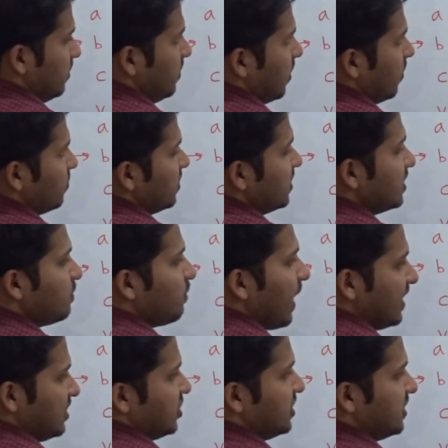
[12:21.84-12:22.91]
now this
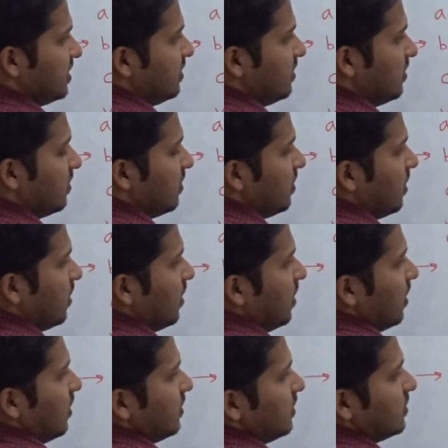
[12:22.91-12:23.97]
matches here.
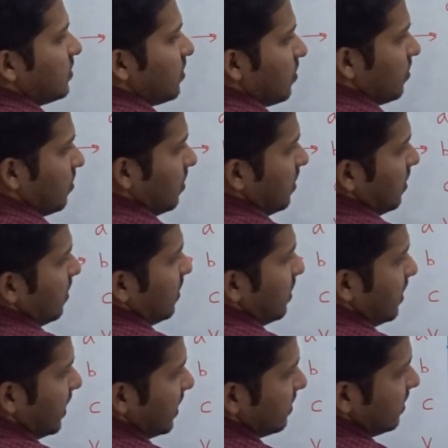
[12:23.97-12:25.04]
So
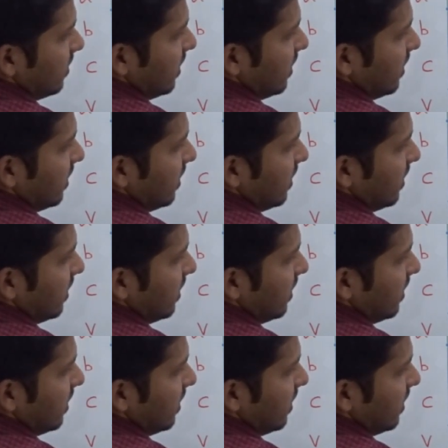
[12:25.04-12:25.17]
take the